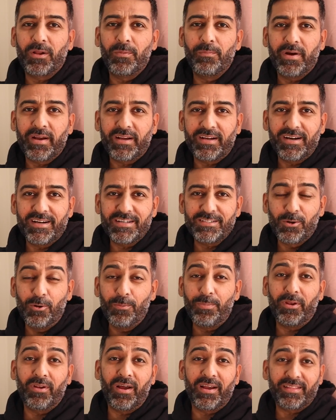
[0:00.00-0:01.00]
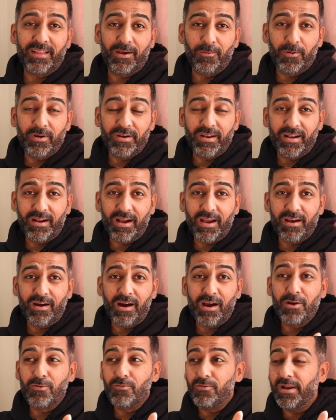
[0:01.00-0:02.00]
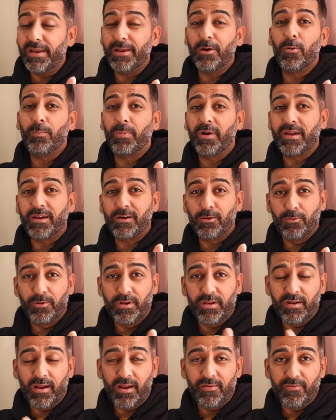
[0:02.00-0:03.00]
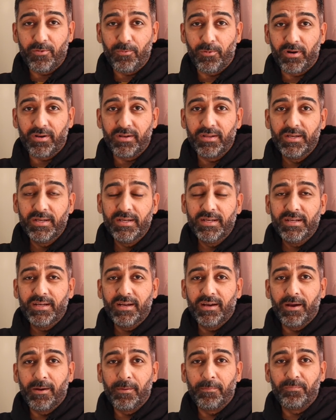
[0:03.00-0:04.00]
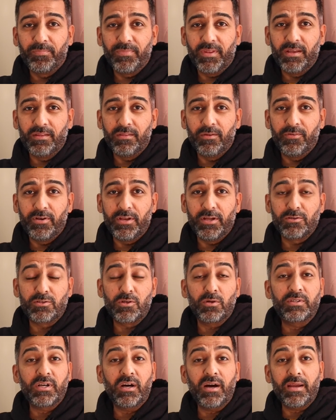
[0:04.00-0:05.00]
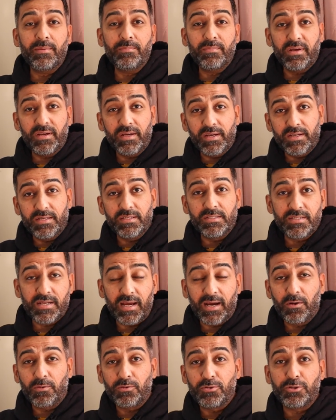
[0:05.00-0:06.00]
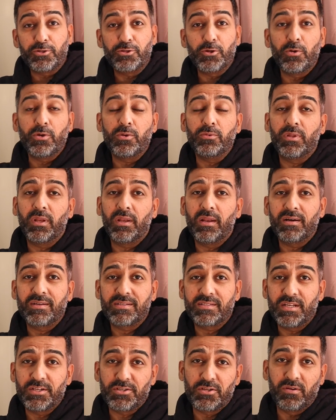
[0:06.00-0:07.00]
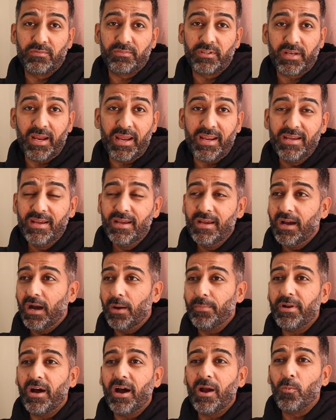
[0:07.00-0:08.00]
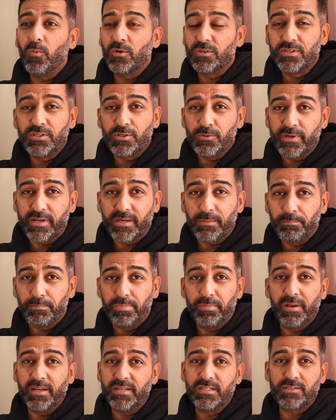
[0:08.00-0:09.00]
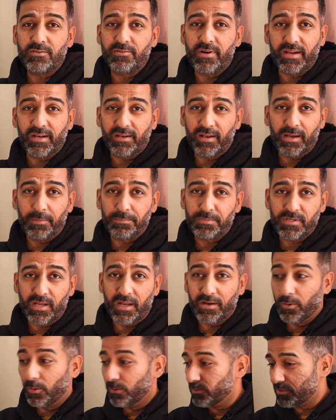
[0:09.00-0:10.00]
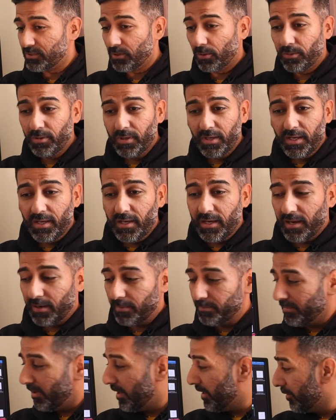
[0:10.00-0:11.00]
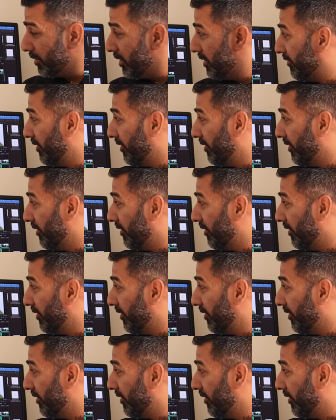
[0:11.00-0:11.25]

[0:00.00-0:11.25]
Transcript: welcome back, guys. Hope you liked that one, and I really hope I included everyone in the video. So time is now to show you the last session of the day. I mean, I wasn't doing blistering laps, and also I don't